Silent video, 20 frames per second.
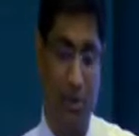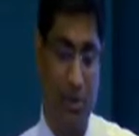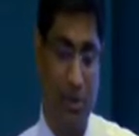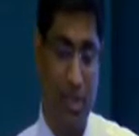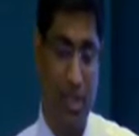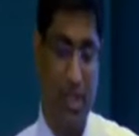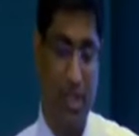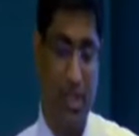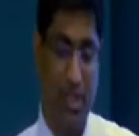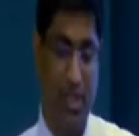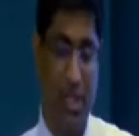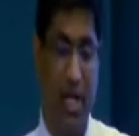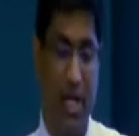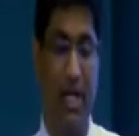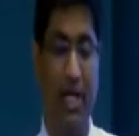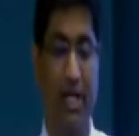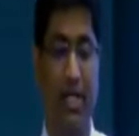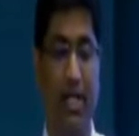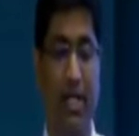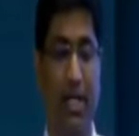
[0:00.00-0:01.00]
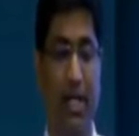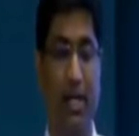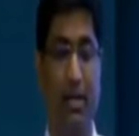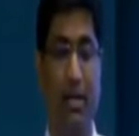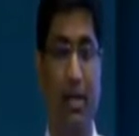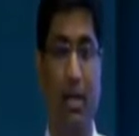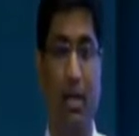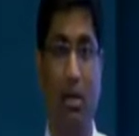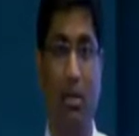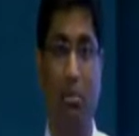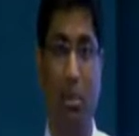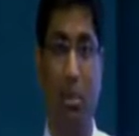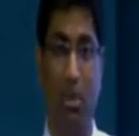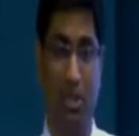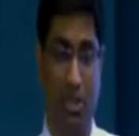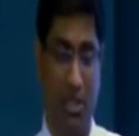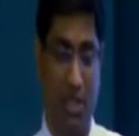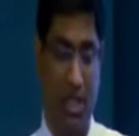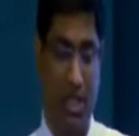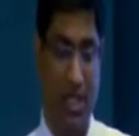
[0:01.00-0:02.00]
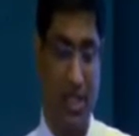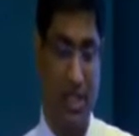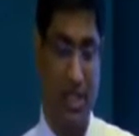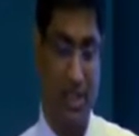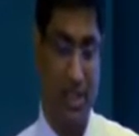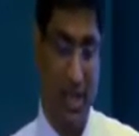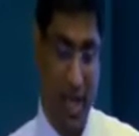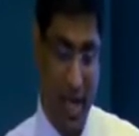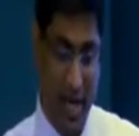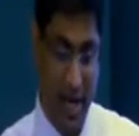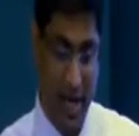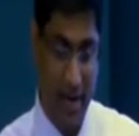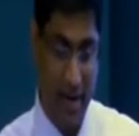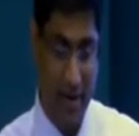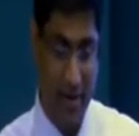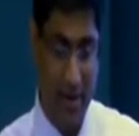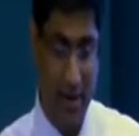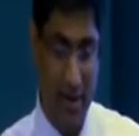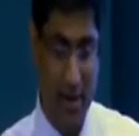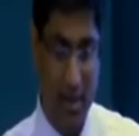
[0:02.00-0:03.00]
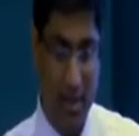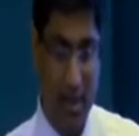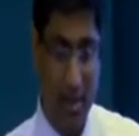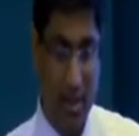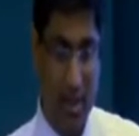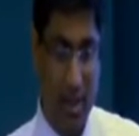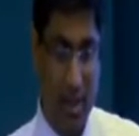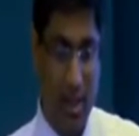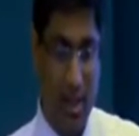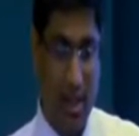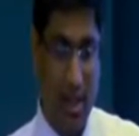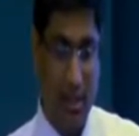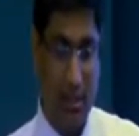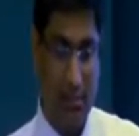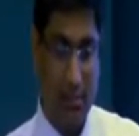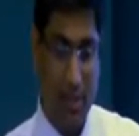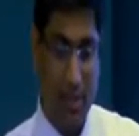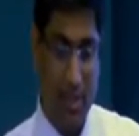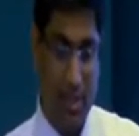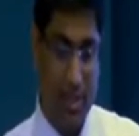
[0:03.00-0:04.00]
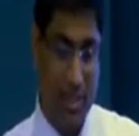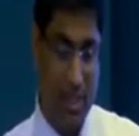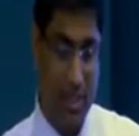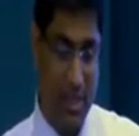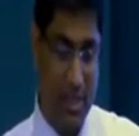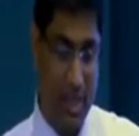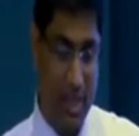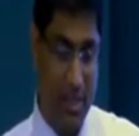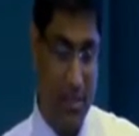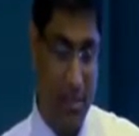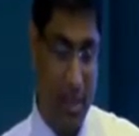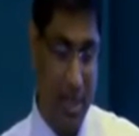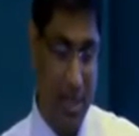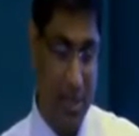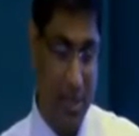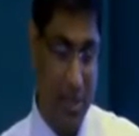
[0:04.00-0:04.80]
usage and personalized care. This is a